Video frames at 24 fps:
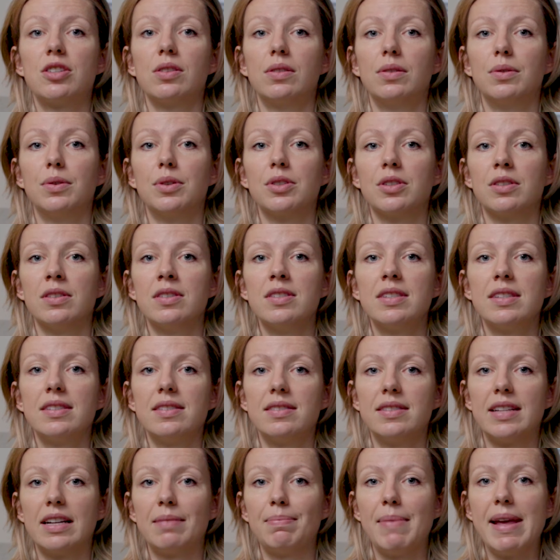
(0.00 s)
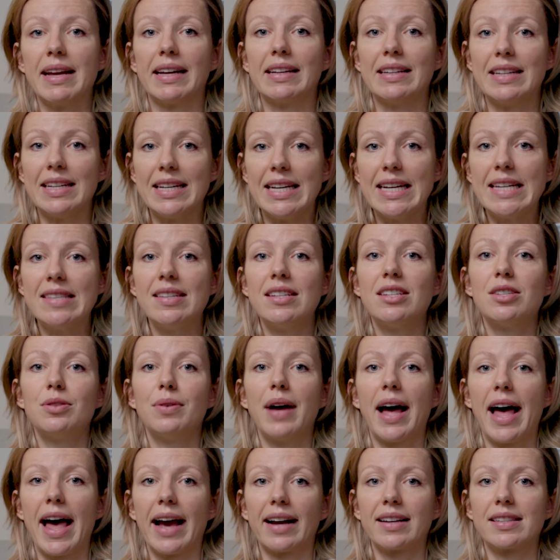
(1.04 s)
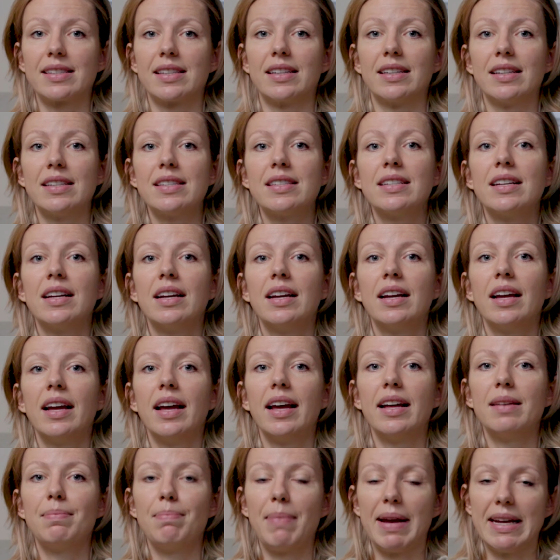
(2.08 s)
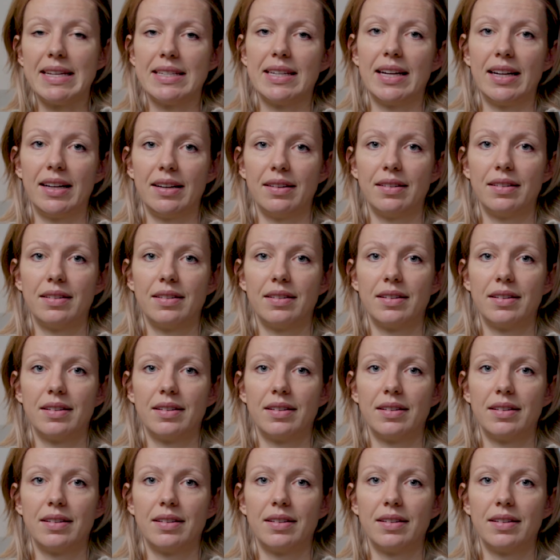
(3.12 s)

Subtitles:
solutions that make it easy to access and maintain.